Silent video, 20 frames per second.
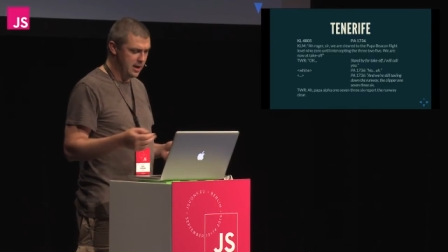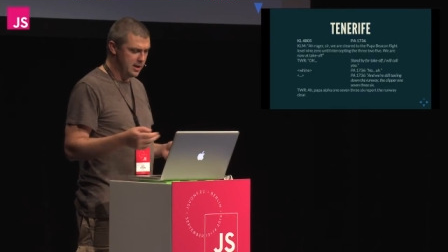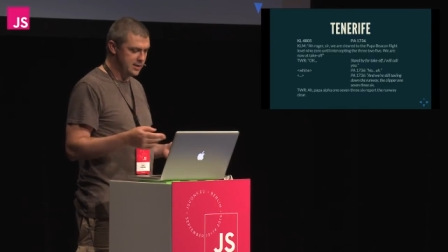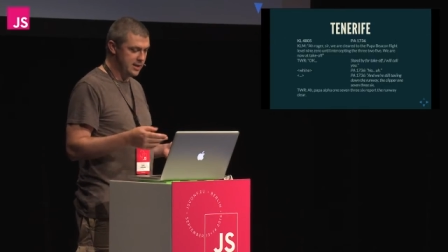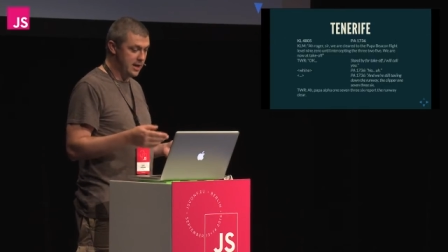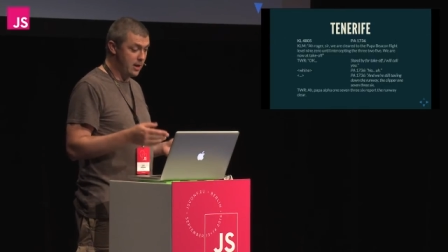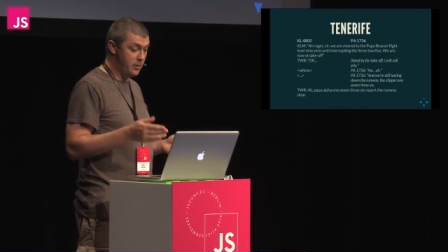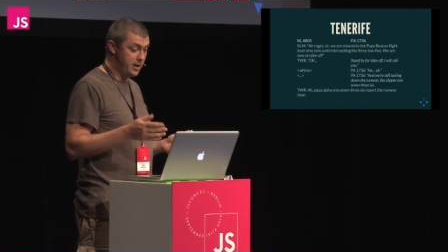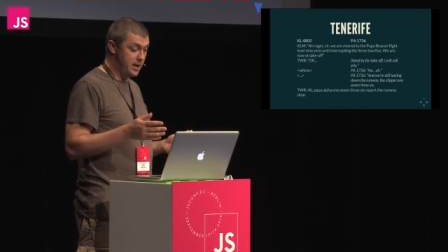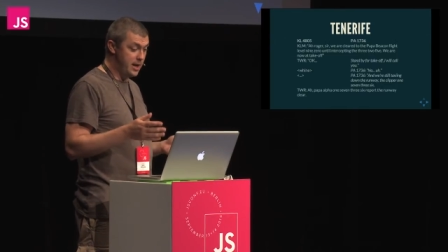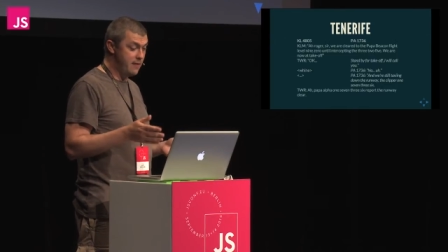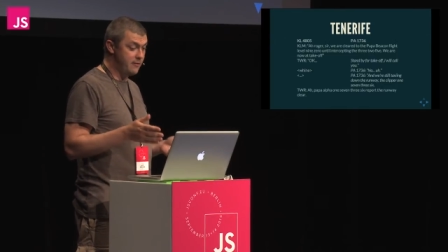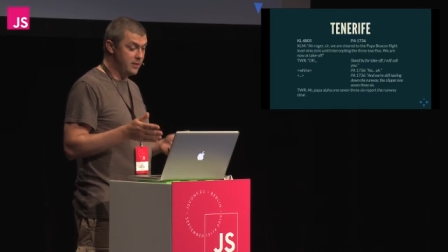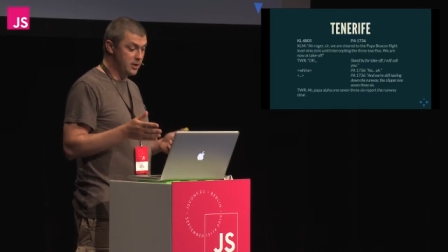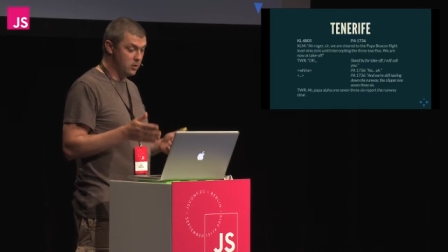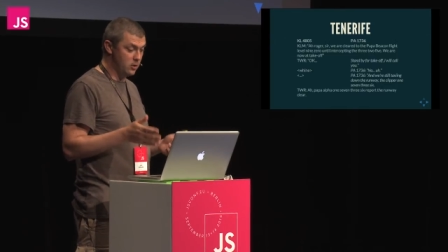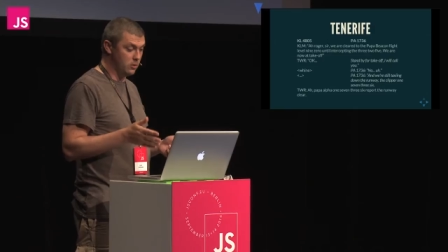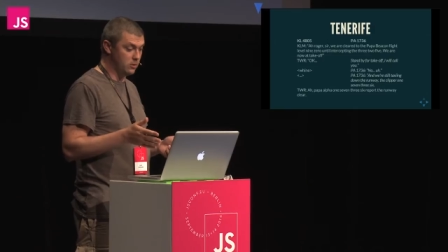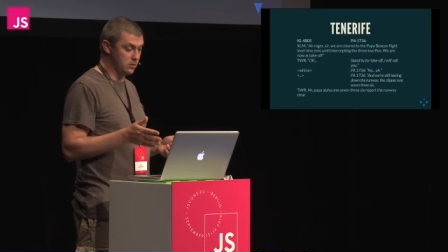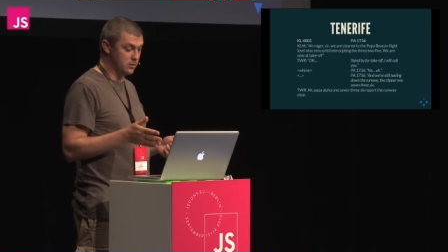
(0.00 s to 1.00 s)
Tower never
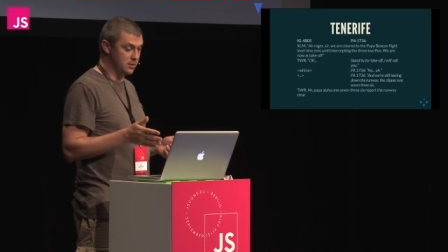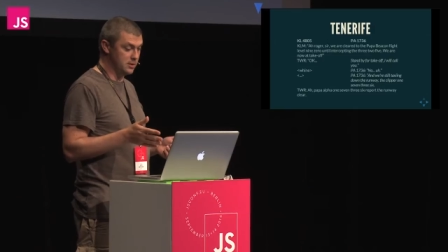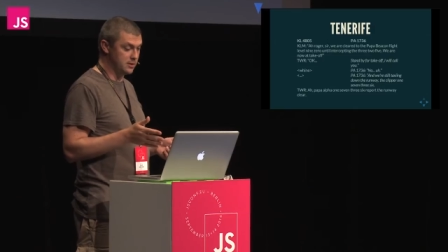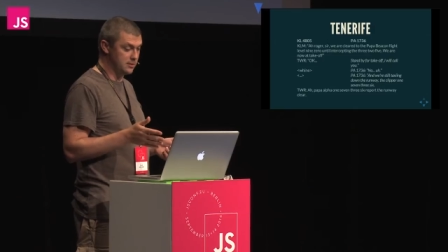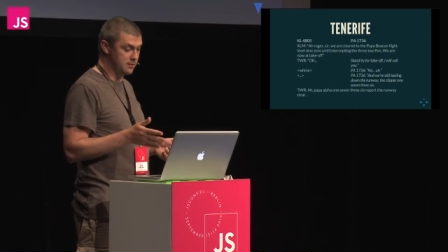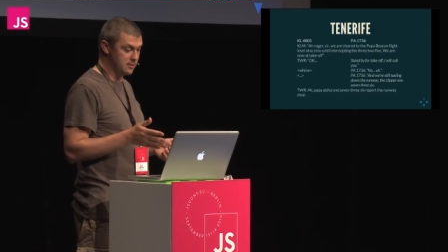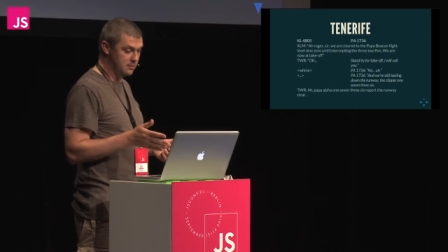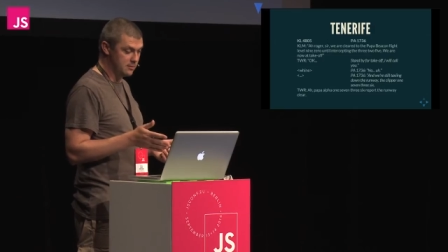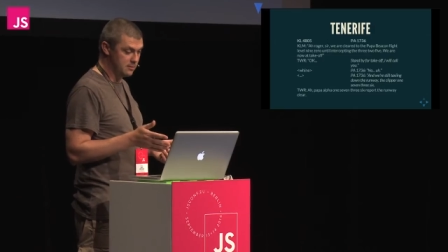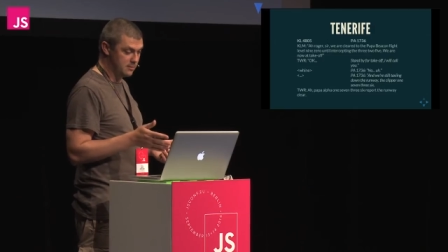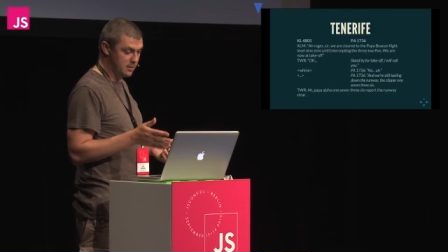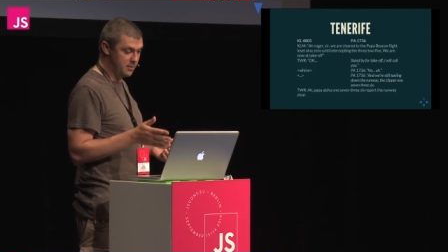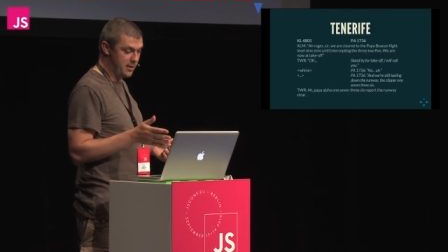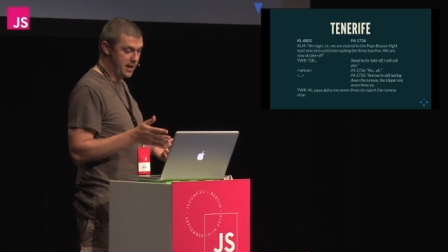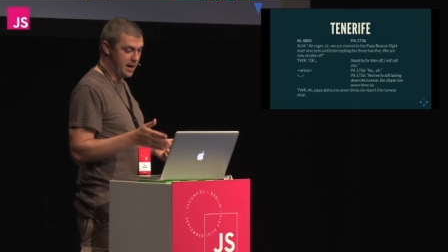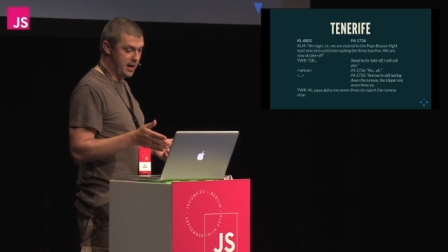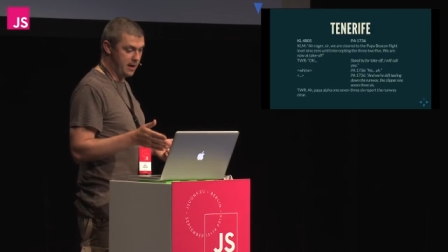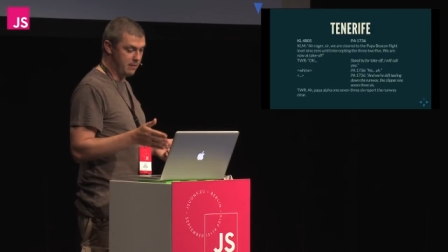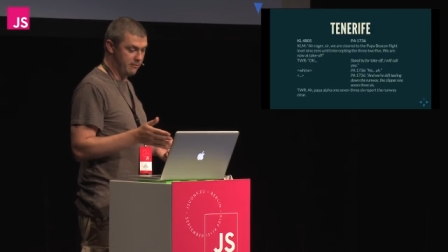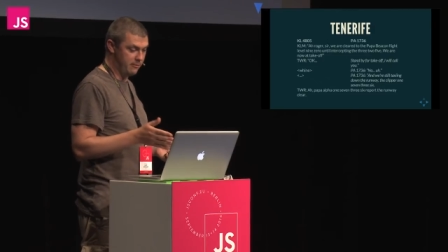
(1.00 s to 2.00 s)
calls the
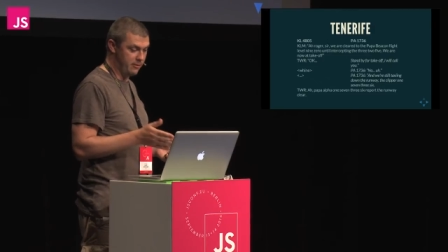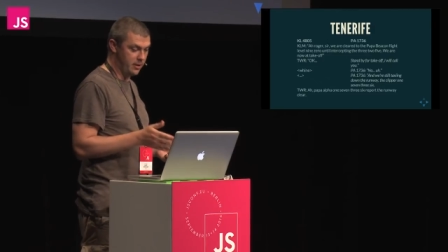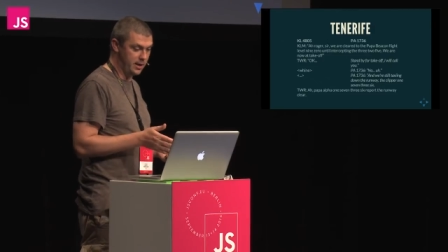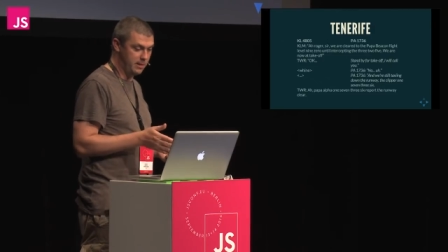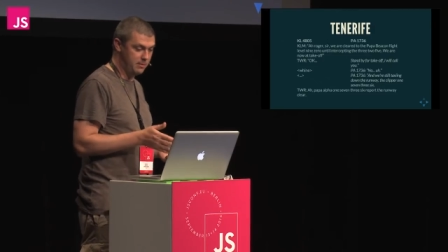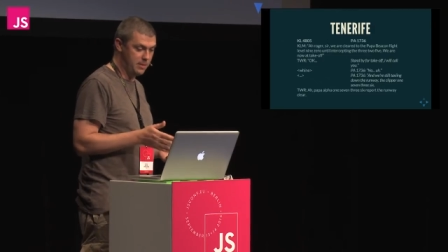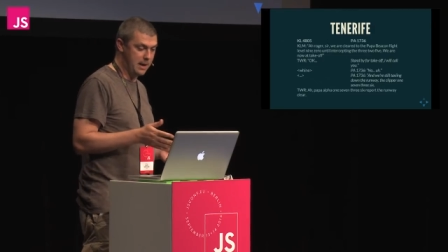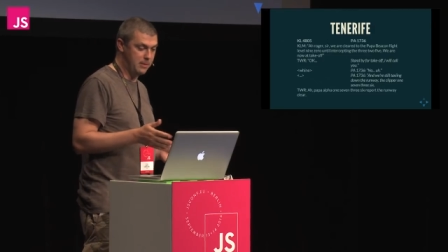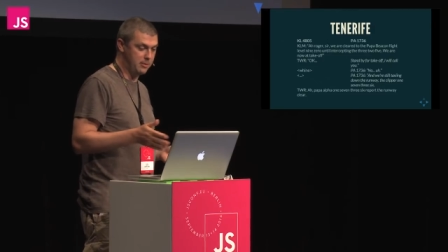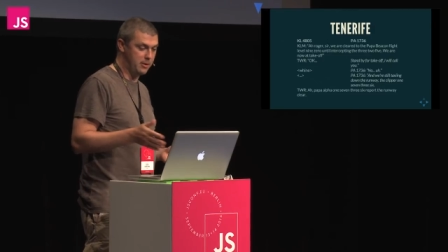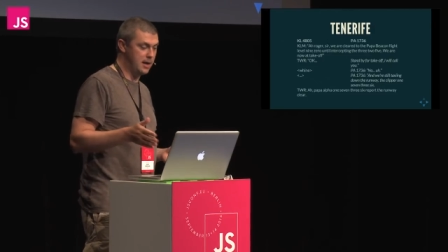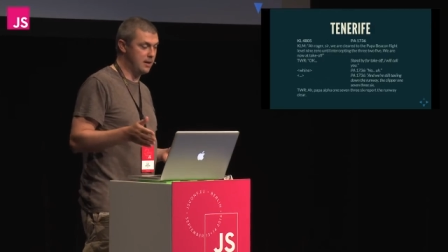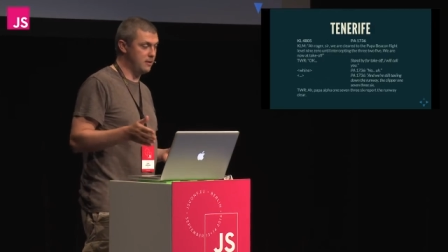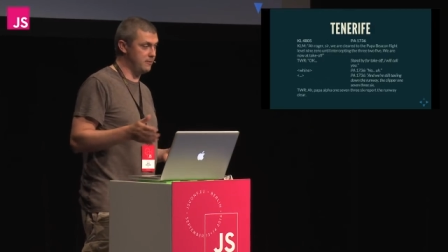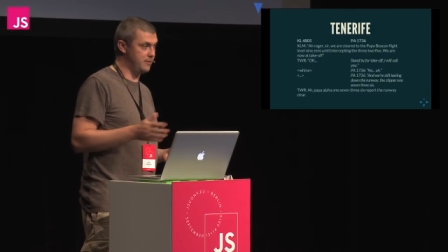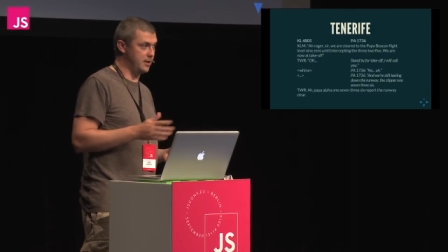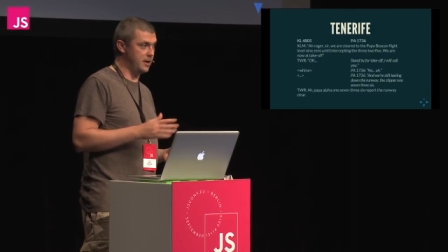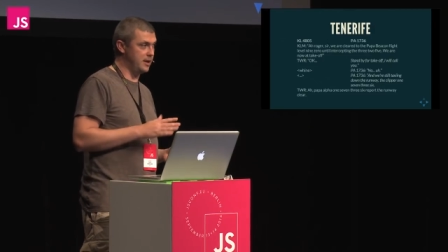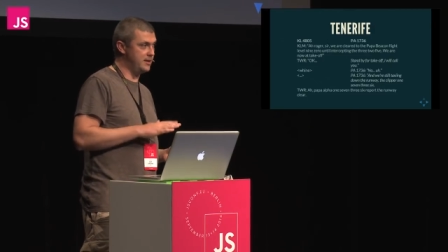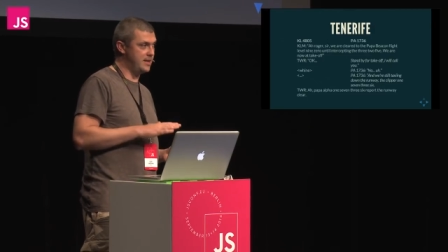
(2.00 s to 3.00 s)
Pan Am flight Papa
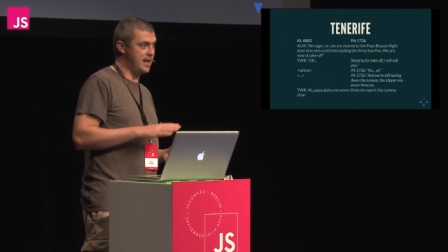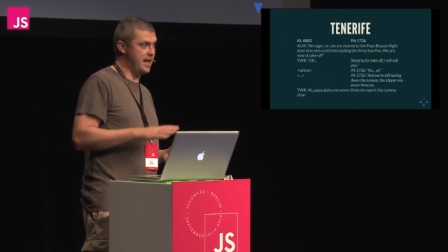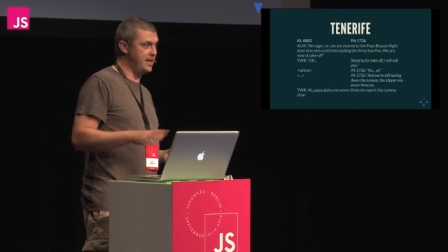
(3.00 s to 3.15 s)
Alpha at